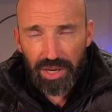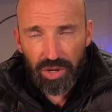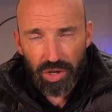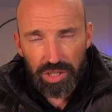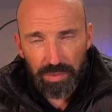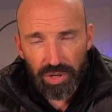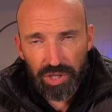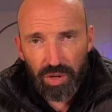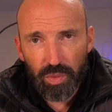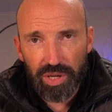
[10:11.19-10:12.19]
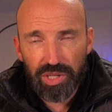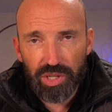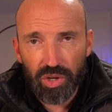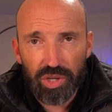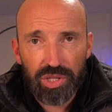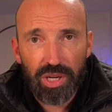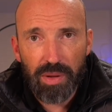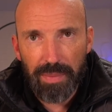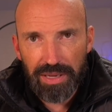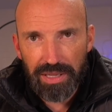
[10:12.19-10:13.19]
not so much which looks
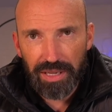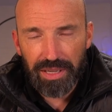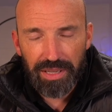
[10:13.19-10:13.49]
amazing.